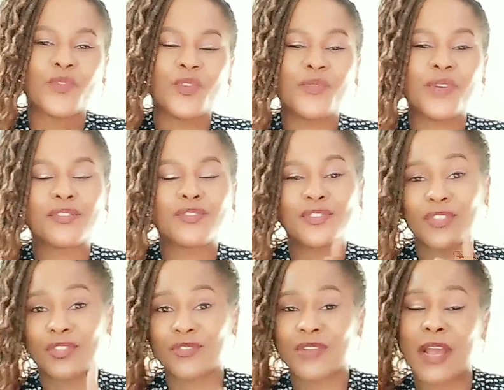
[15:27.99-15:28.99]
Do well to
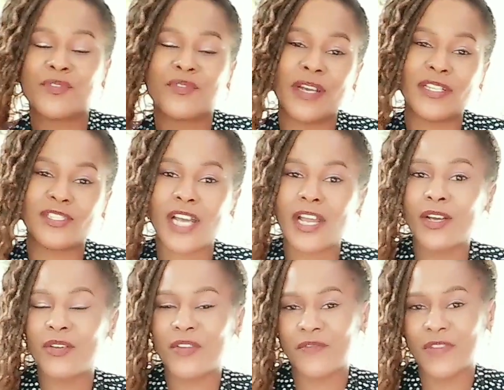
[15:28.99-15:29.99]
subscribe to my
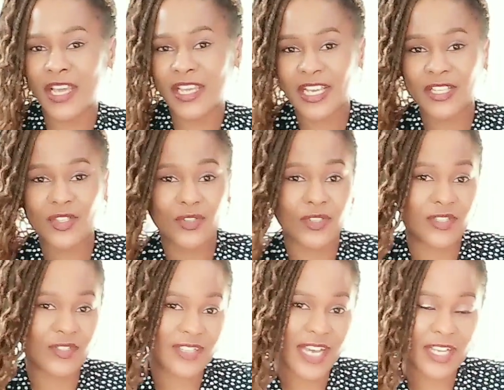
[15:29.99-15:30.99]
channel if you are yet
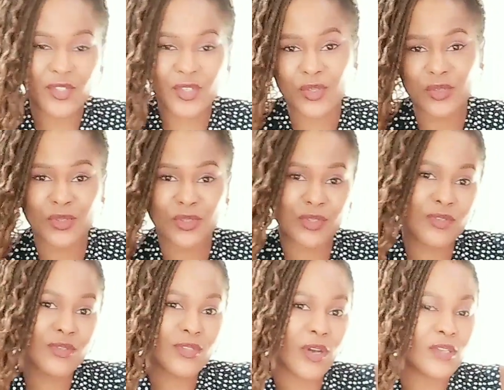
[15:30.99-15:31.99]
to do that, so you
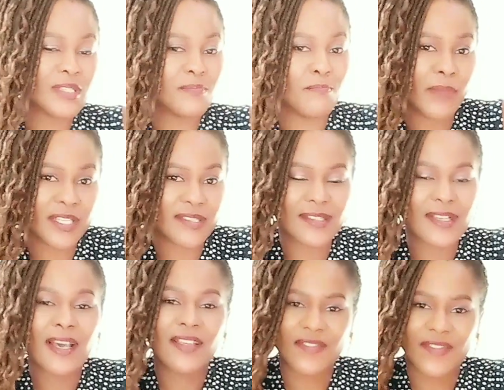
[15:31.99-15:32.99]
do not
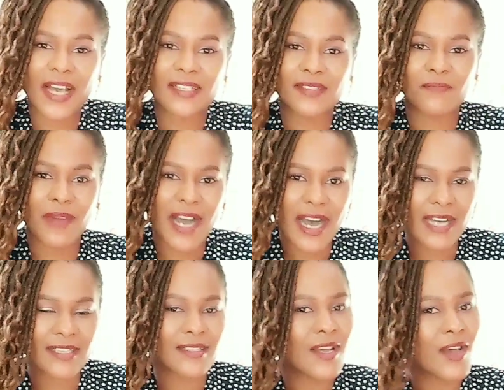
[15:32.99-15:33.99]
miss that
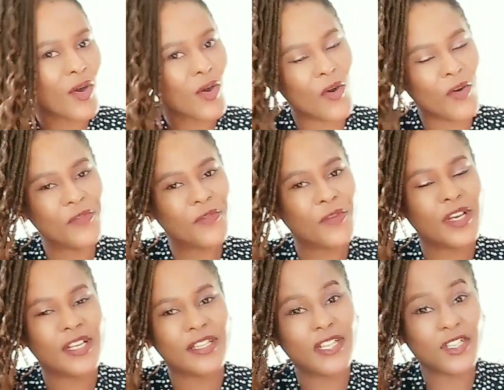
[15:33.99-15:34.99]
part of
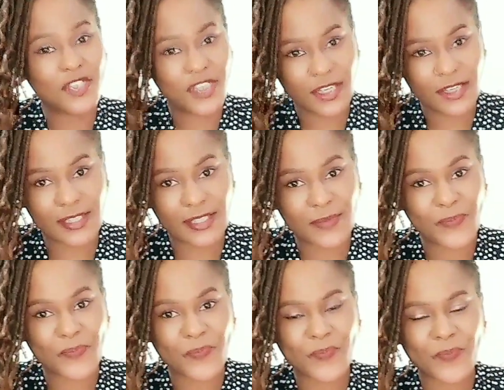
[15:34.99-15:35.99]
the
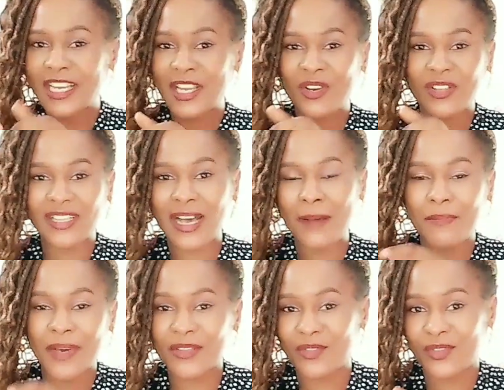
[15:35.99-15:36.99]
gist. Click on that
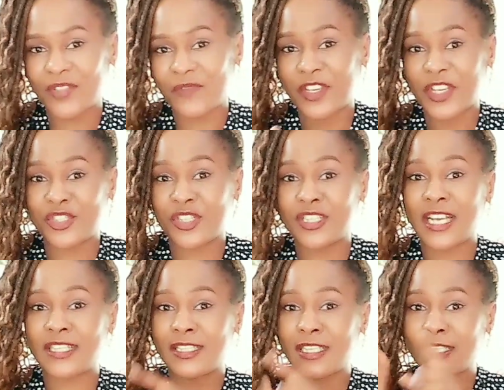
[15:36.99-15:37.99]
bell notification
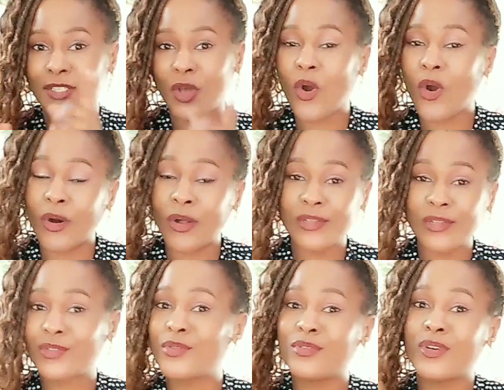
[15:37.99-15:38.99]
that says all,
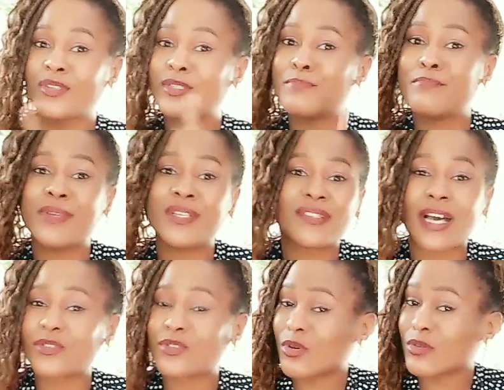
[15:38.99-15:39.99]
so you don't miss
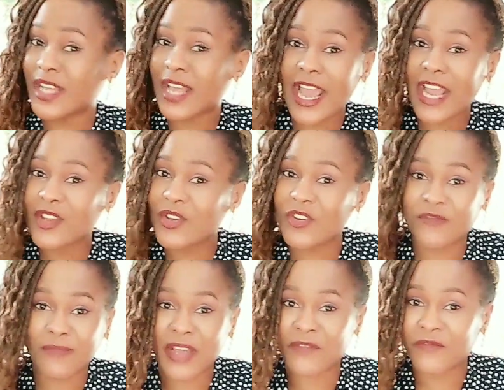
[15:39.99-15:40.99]
out on any
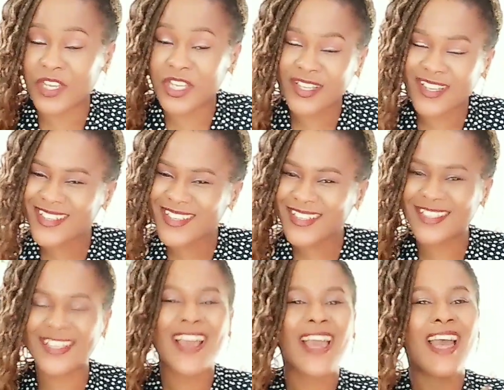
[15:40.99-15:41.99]
of my
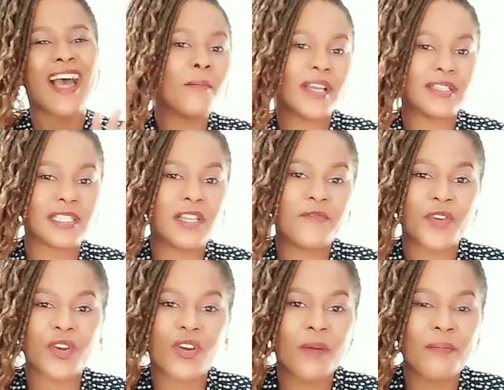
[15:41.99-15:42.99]
videos. Comment, leave
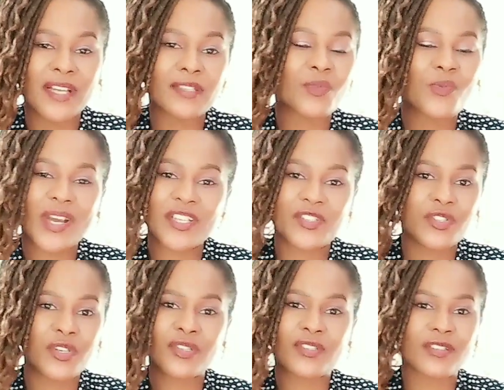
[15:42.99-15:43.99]
your comment,
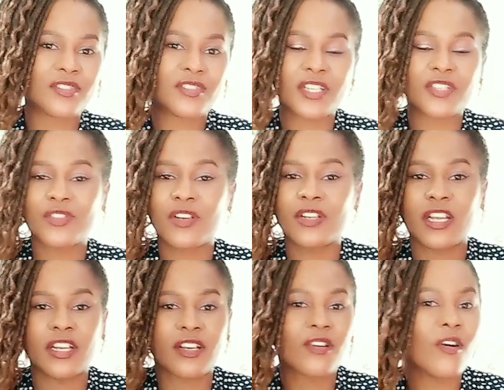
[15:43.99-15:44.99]
question, suggestion
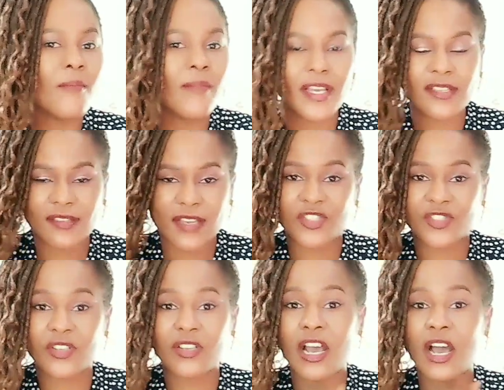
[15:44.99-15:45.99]
in the comment
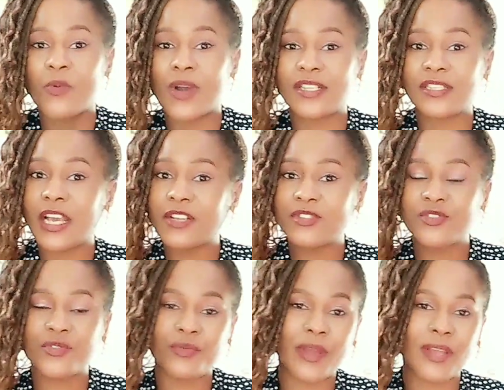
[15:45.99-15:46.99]
section. I will attend
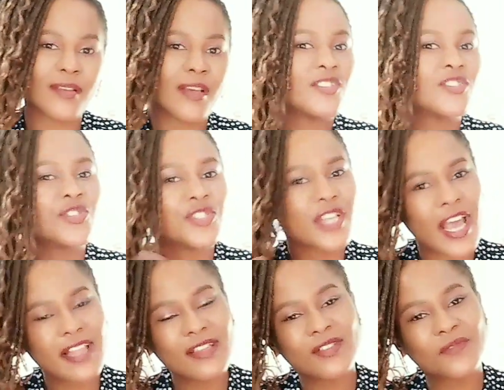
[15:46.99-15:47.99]
to it.
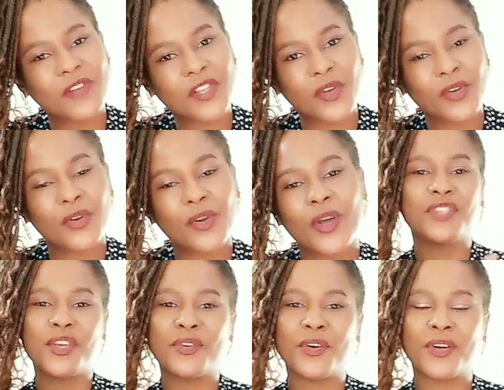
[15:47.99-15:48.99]
Share this video.
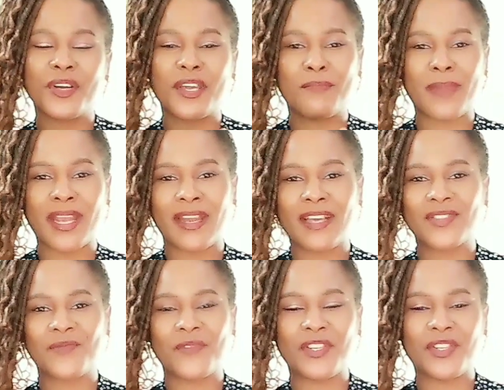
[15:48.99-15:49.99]
See you all in my
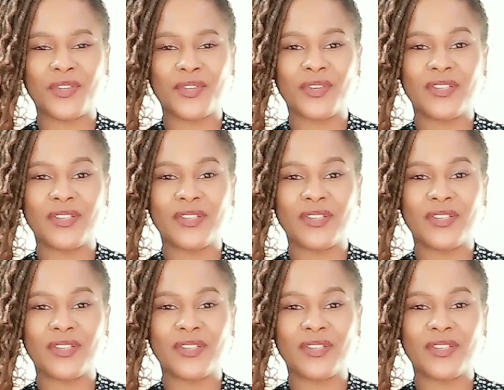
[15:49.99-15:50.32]
next video.